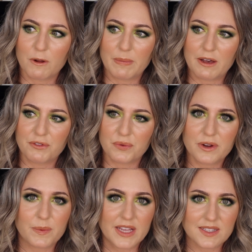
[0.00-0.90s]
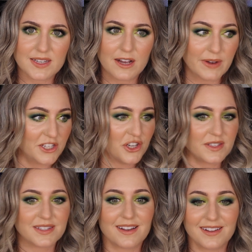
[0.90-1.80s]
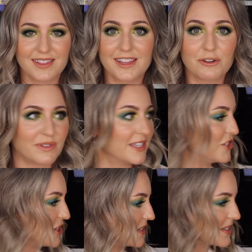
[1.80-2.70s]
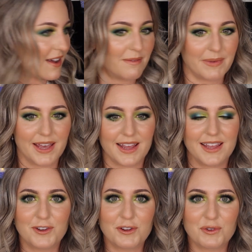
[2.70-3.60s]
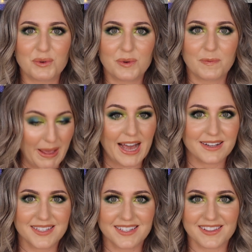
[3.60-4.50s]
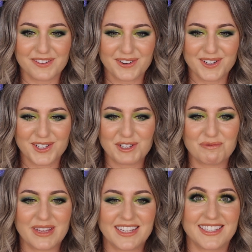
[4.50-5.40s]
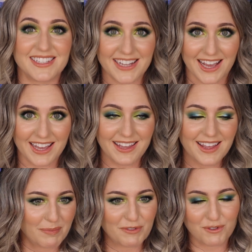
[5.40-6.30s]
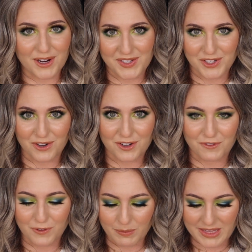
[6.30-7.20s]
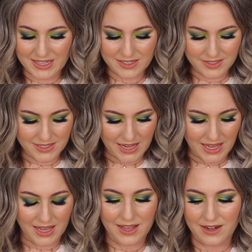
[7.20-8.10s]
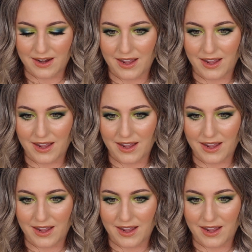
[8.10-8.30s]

about 3 weeks now. I just literally just got my new packs delivered to me today before I started filming this. And